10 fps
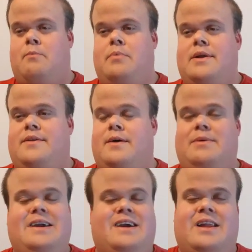but
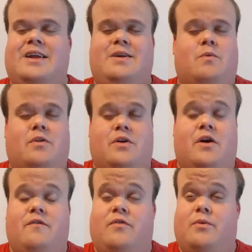he clearly wasn't
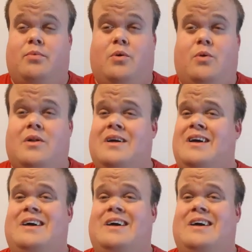going for the ball.